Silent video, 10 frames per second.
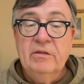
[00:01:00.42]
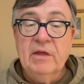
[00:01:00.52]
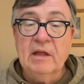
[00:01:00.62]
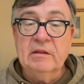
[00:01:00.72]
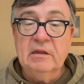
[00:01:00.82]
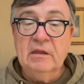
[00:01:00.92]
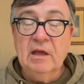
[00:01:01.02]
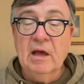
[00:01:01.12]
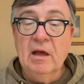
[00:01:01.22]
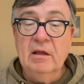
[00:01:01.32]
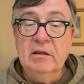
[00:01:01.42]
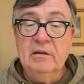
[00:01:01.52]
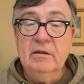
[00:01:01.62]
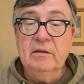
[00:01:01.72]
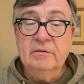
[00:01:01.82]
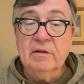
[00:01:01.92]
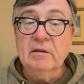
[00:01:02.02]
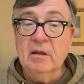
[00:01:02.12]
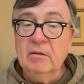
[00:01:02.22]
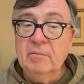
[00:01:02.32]
that the, uh, the,
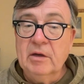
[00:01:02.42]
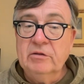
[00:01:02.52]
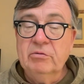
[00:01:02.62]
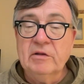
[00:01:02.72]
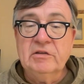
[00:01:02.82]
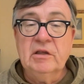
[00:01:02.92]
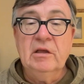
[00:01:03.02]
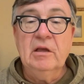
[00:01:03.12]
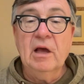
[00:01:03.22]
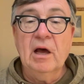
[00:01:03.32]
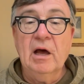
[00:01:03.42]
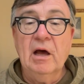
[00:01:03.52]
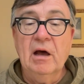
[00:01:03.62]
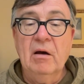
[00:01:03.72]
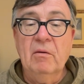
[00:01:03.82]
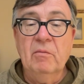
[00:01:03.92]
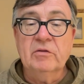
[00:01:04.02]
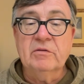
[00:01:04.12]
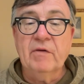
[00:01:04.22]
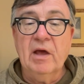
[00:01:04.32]
that the Mini two S E uh,
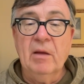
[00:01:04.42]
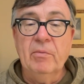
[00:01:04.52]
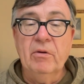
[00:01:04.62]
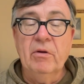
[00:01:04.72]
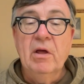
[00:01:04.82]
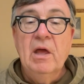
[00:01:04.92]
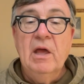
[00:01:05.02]
was available.